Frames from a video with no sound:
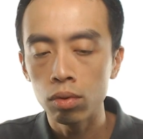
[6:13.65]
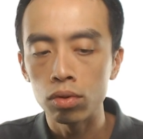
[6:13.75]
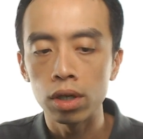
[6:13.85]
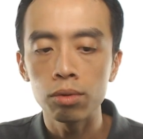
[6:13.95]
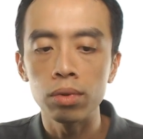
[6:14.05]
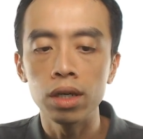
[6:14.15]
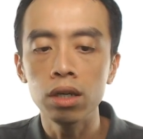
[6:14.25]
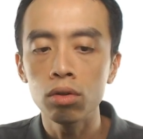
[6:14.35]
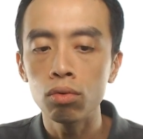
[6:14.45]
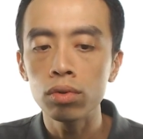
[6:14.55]
will just be
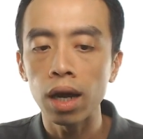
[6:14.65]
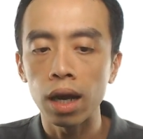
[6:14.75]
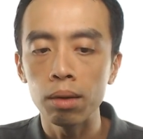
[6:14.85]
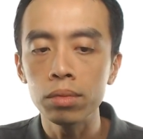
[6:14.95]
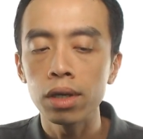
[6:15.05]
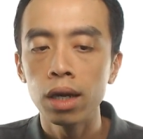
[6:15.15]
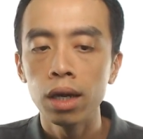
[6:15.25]
2 times